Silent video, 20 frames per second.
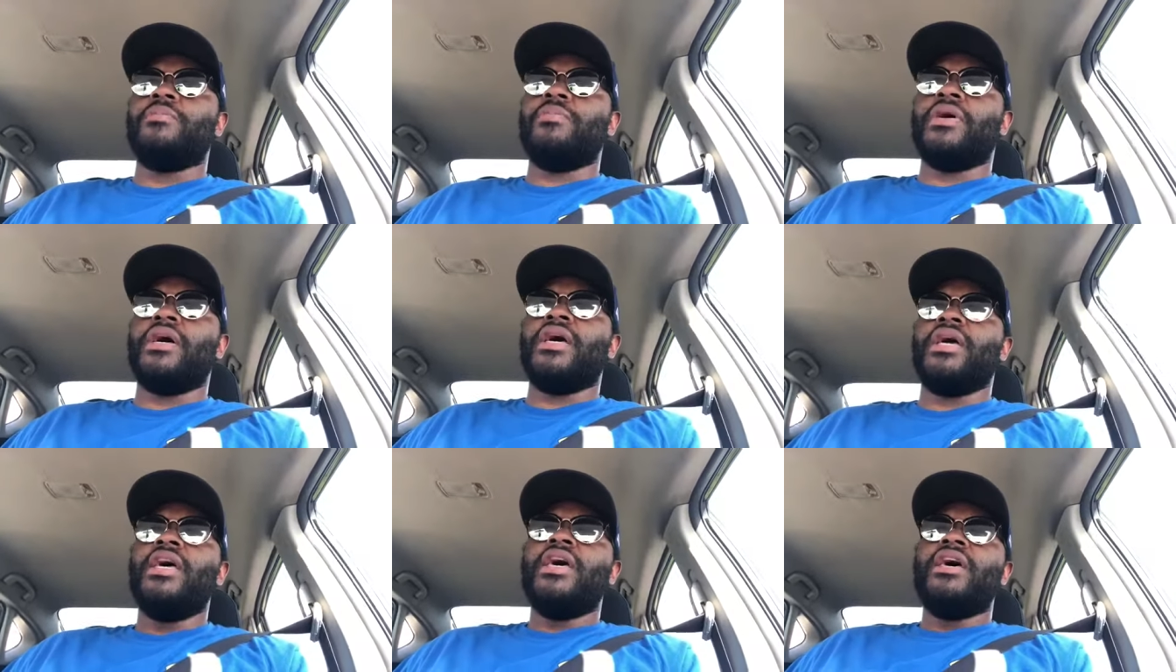
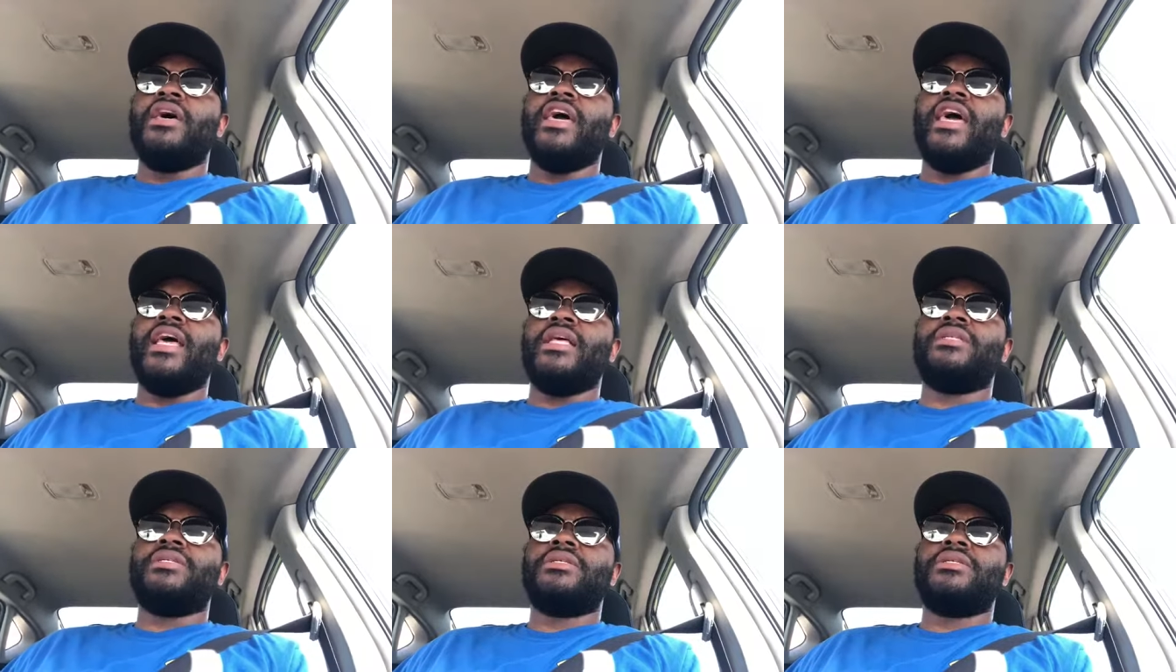But
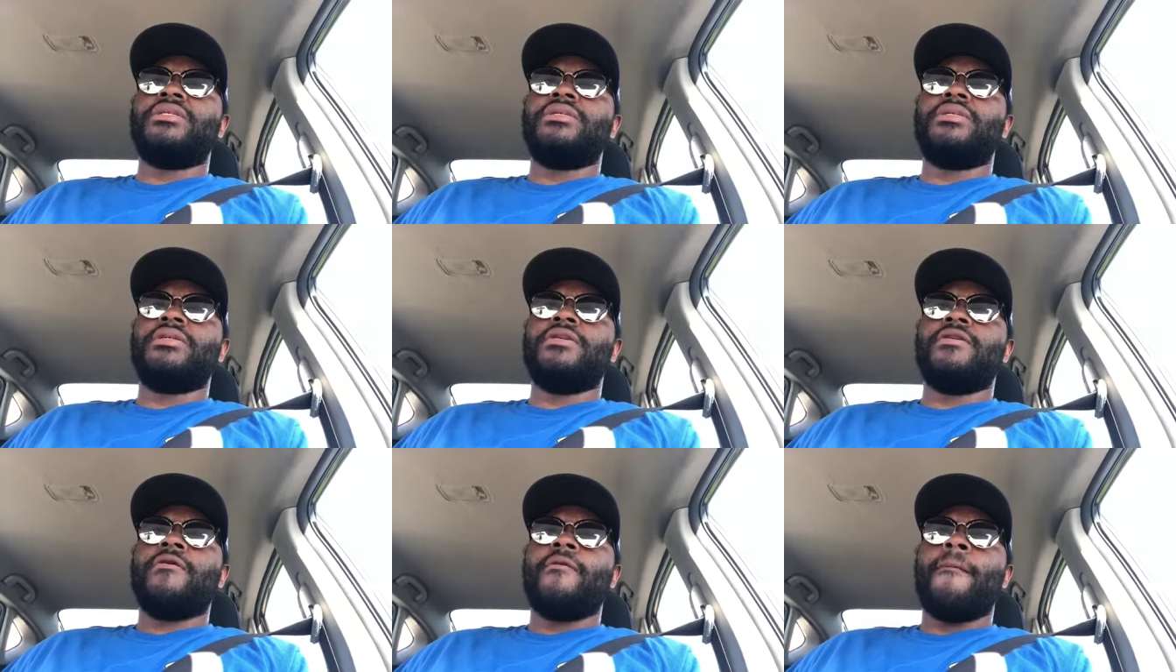it's
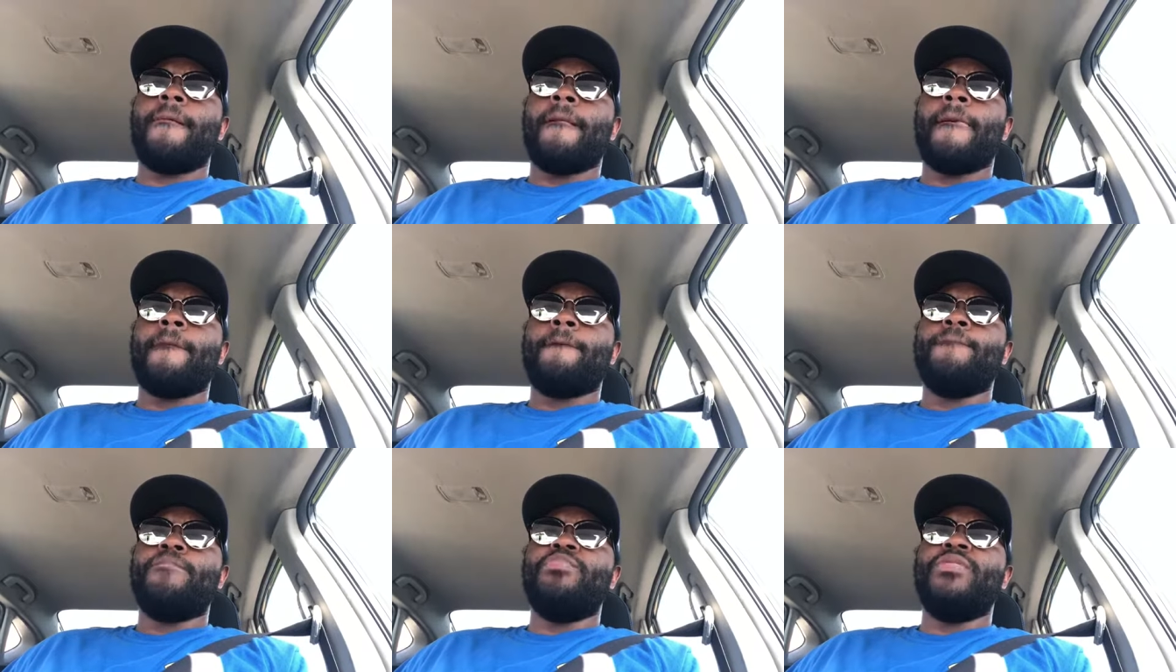
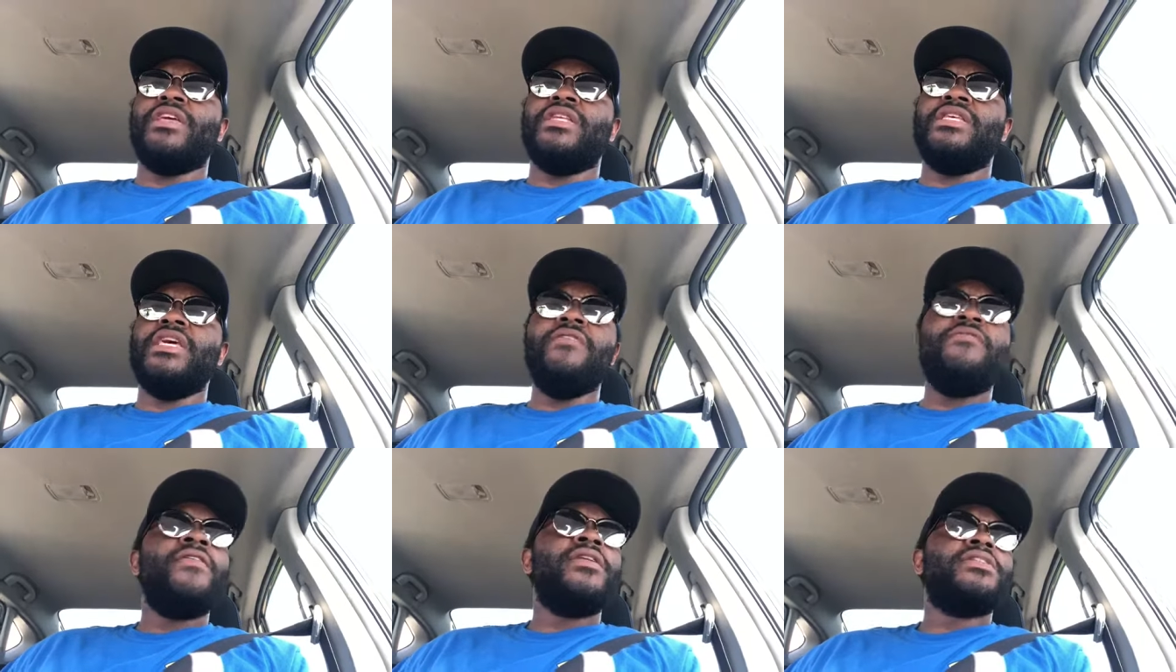the
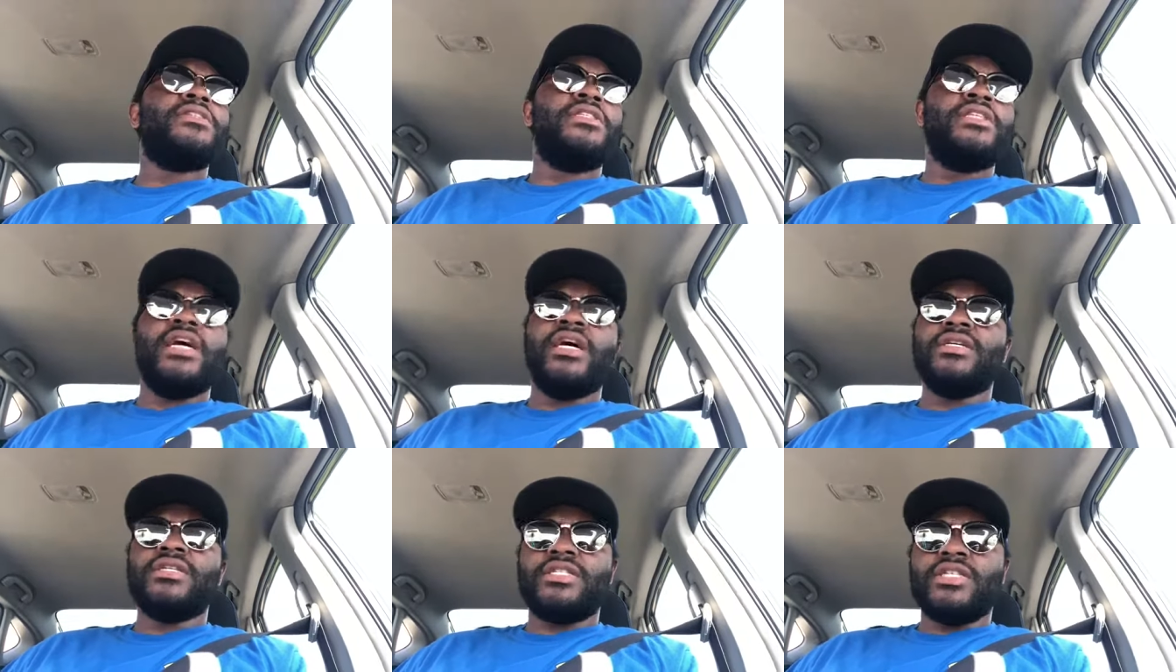defense
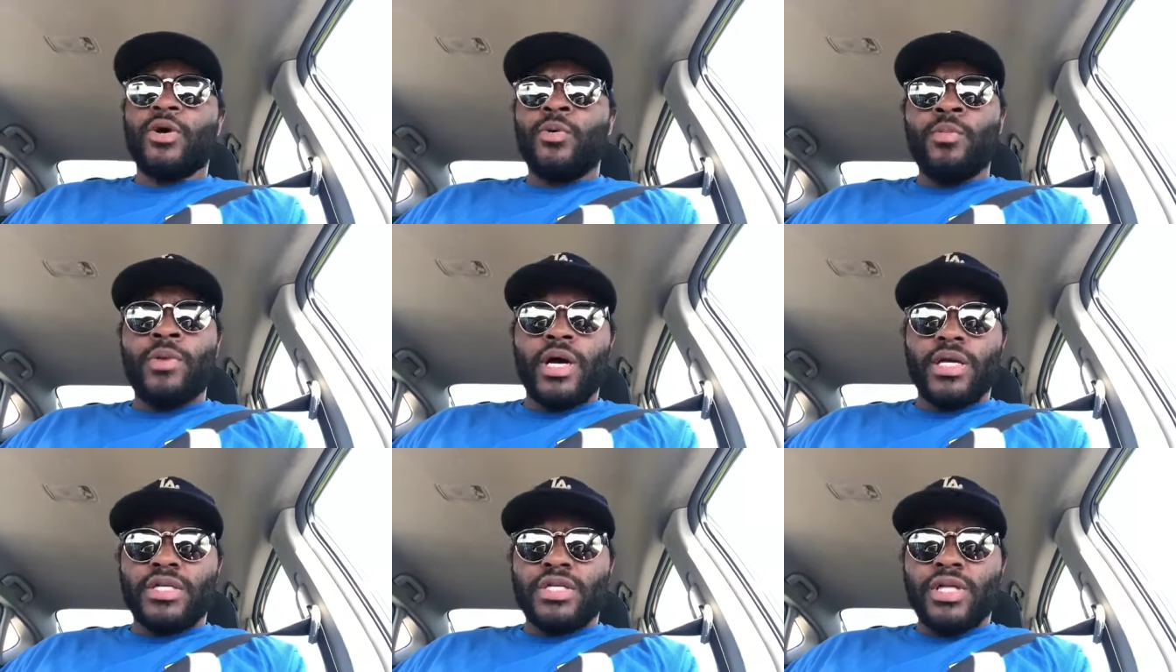does so
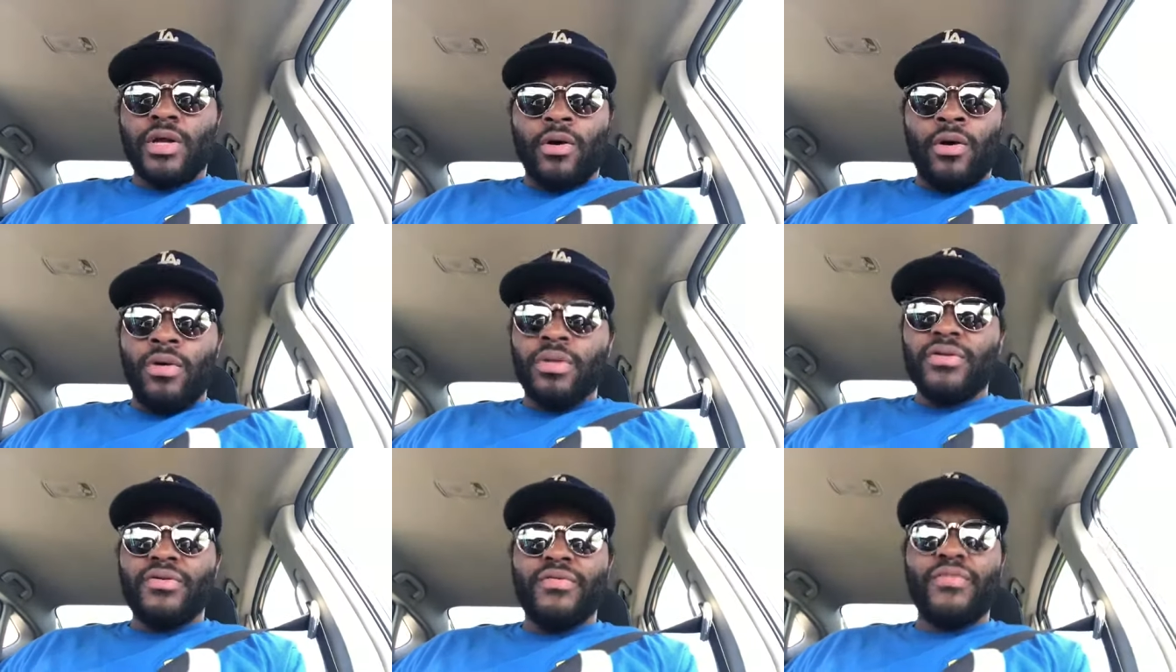much. They're
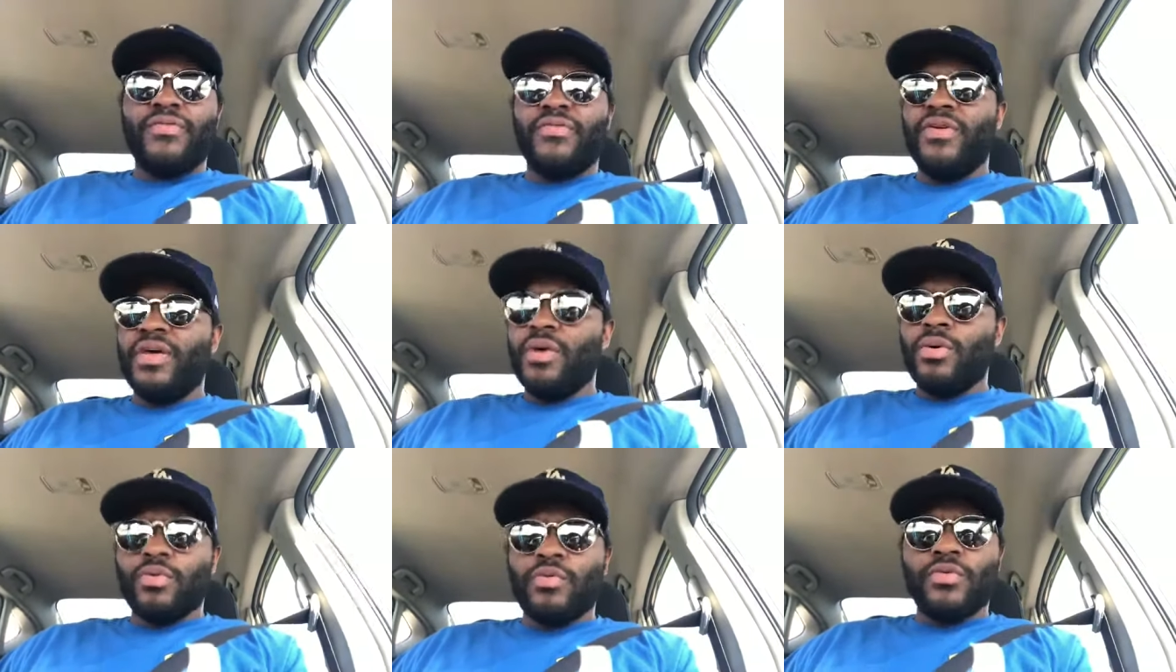on the
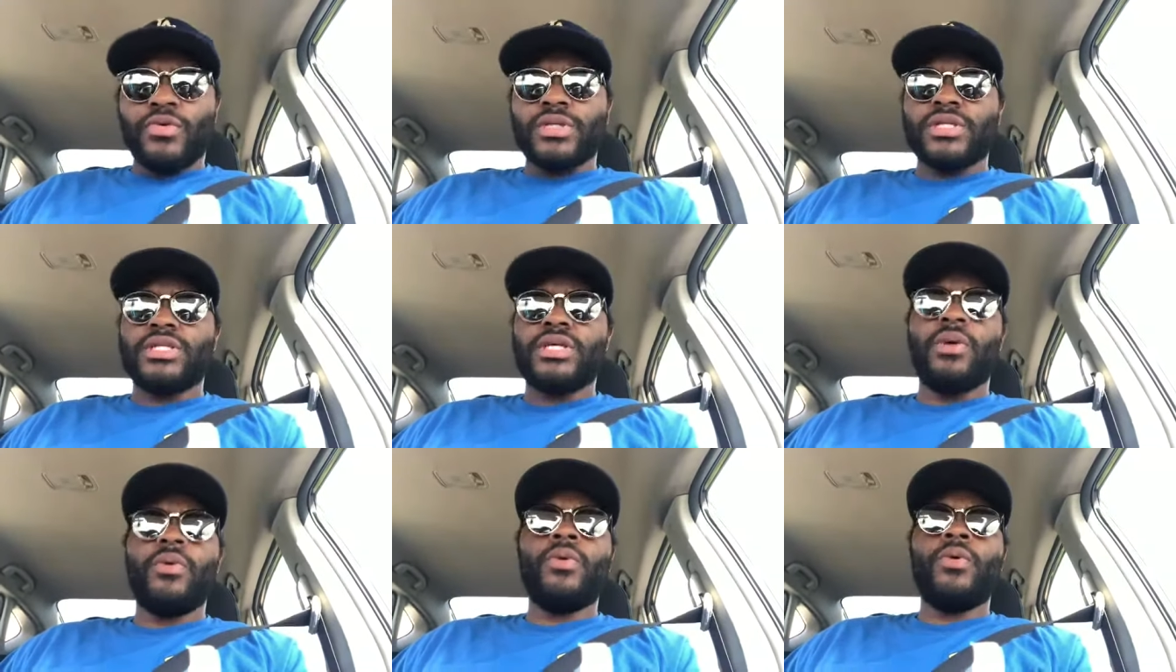field for
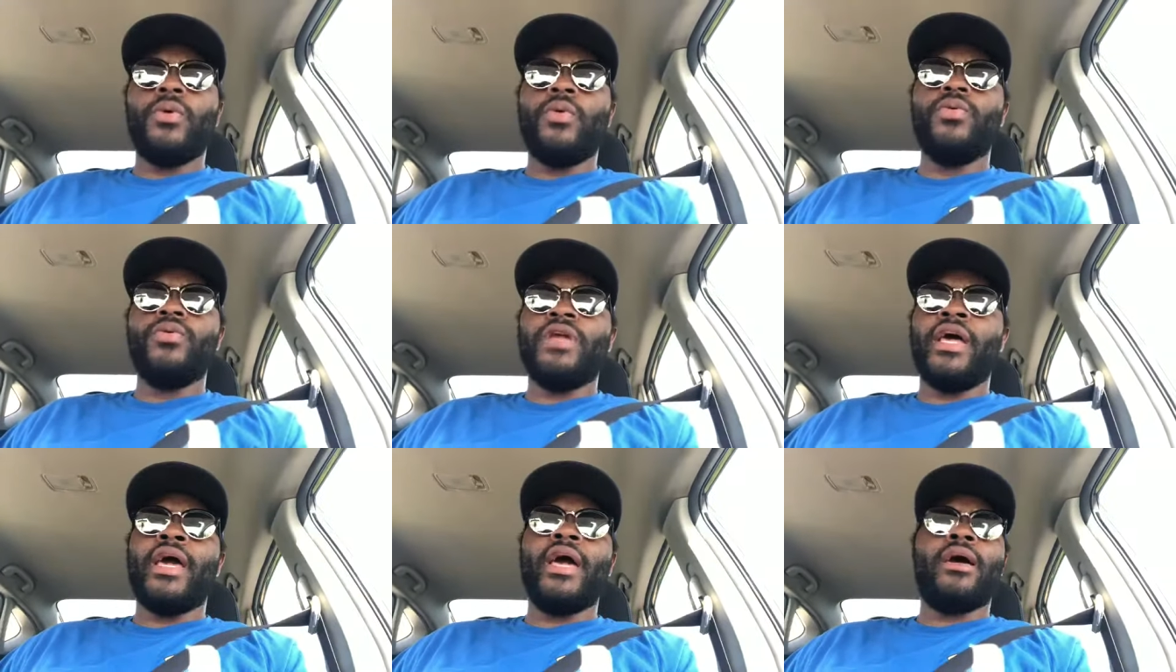so
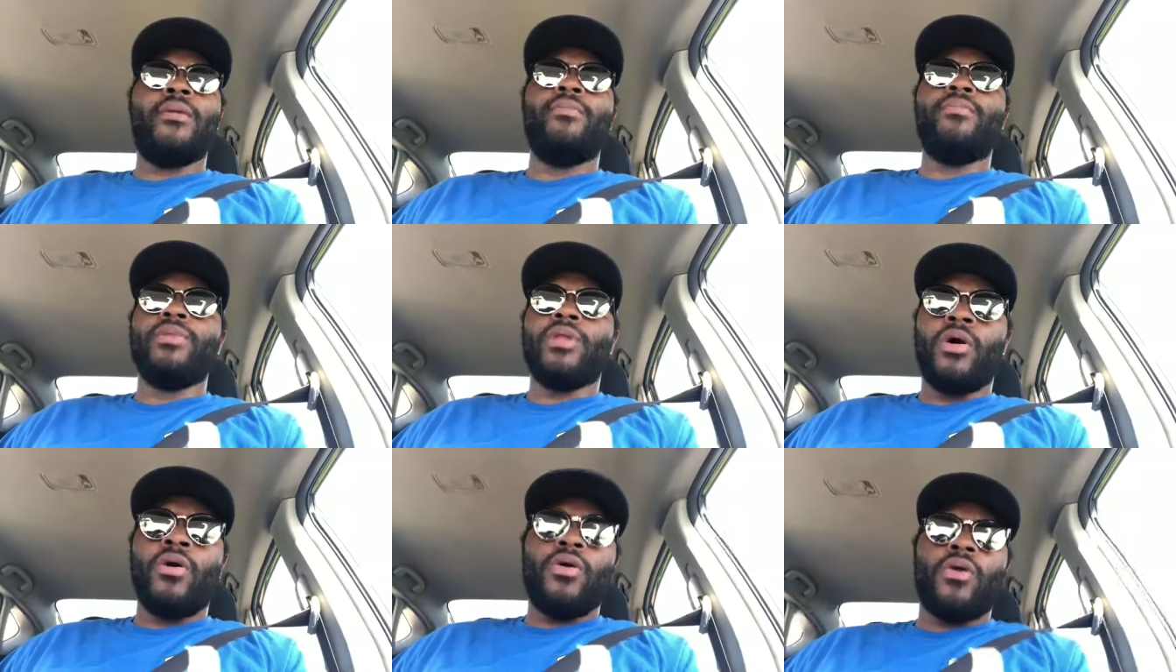
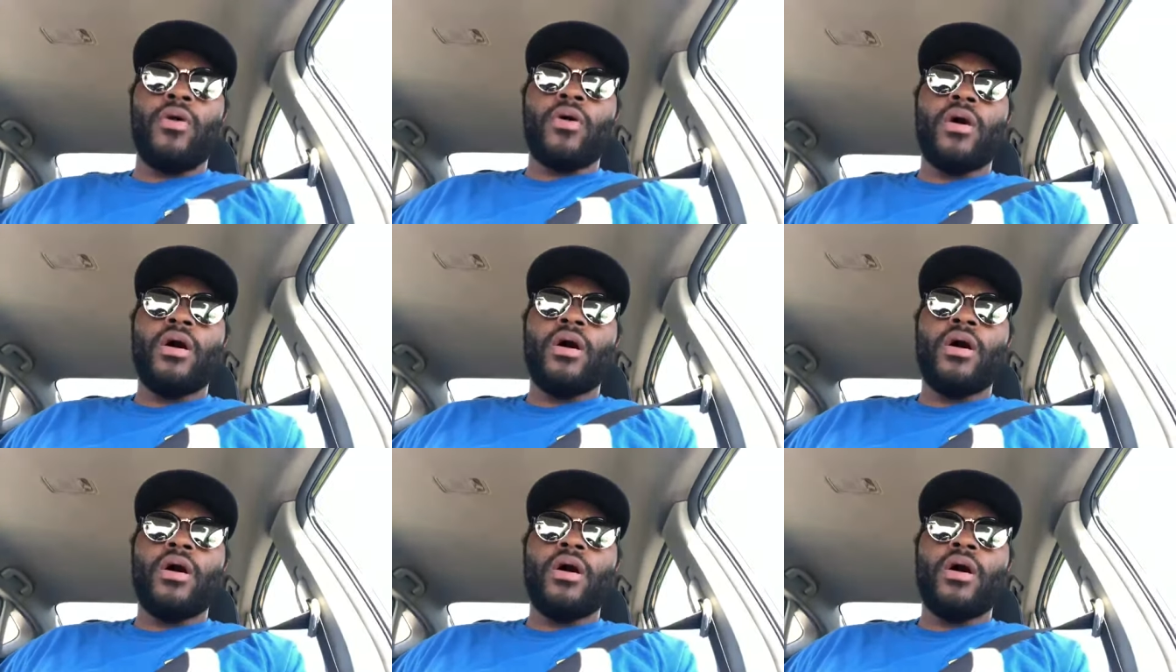damn long.